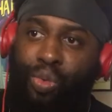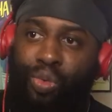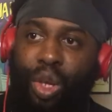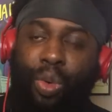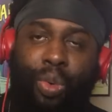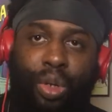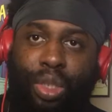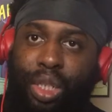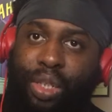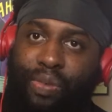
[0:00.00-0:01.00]
really worked
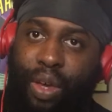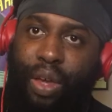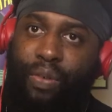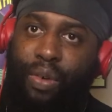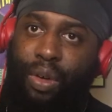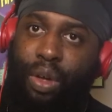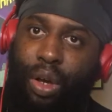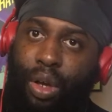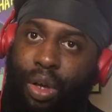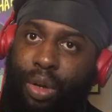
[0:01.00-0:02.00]
in his favor
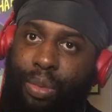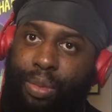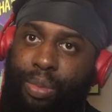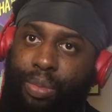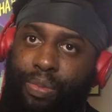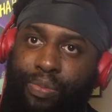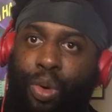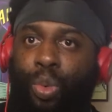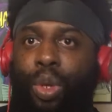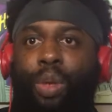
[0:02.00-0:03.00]

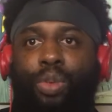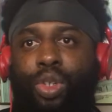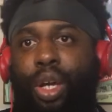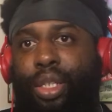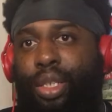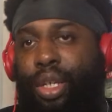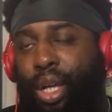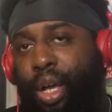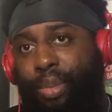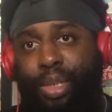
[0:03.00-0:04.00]
for what it was trying to
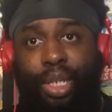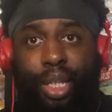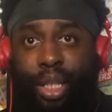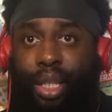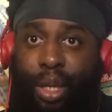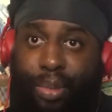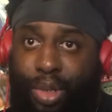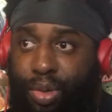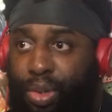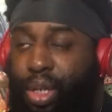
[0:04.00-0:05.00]
accomplish. And I think the
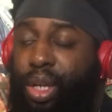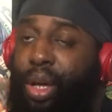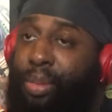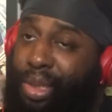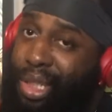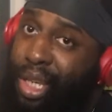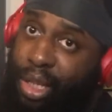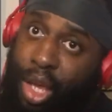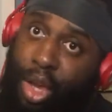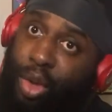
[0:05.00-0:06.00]
episode did accomplish
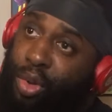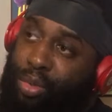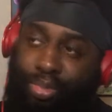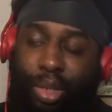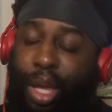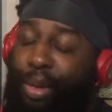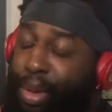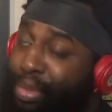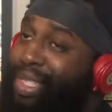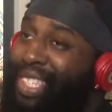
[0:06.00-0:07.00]

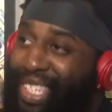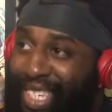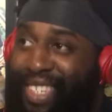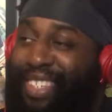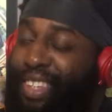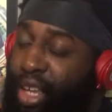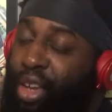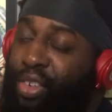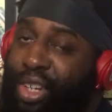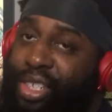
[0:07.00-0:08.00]
that. This is a
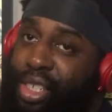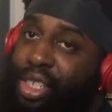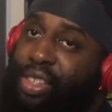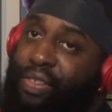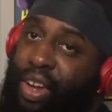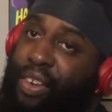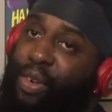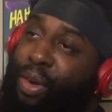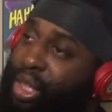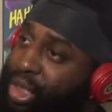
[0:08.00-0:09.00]
great season of
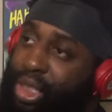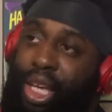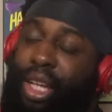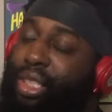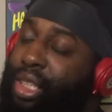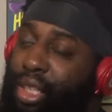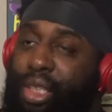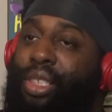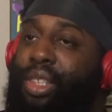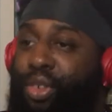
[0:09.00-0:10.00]
Arrow. Just gotta say,
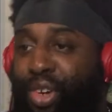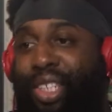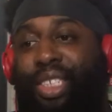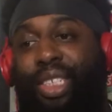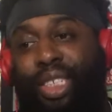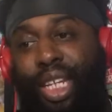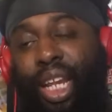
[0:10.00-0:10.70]
this is a great season.